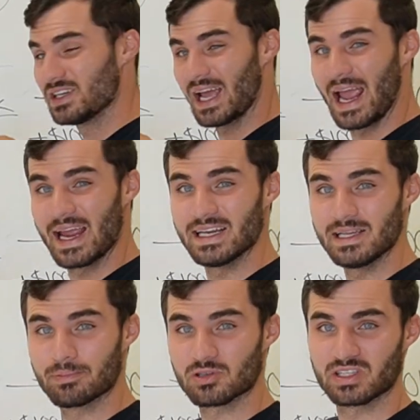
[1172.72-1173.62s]

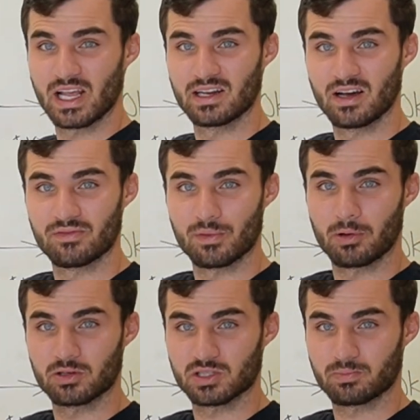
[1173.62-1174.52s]
80% of the
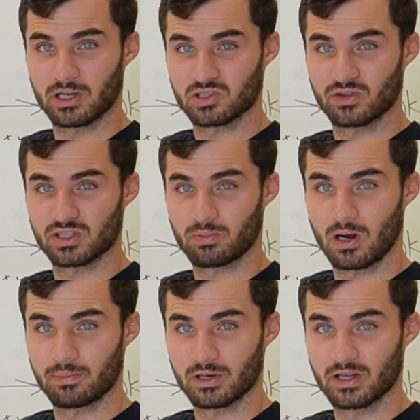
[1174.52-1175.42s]
purchase price on this
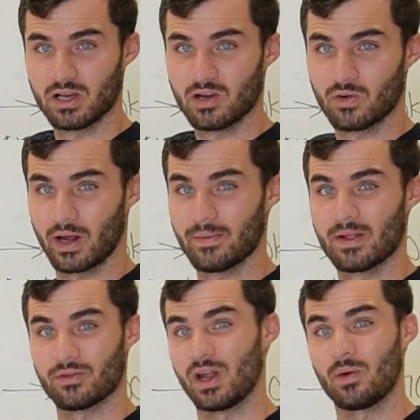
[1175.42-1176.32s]
property, right?
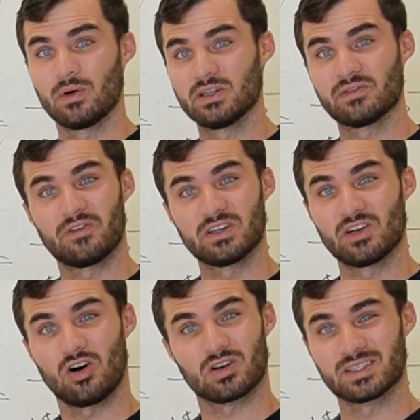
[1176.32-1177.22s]
They're not willing to fund it
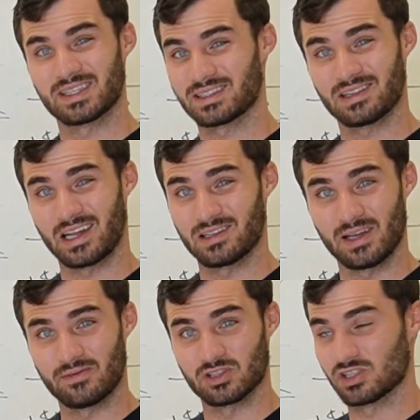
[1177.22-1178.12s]
all because that's a lot of
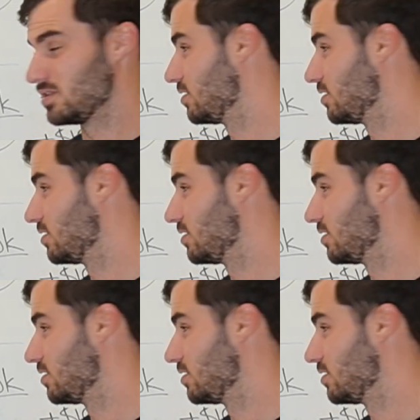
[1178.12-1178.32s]
leverage,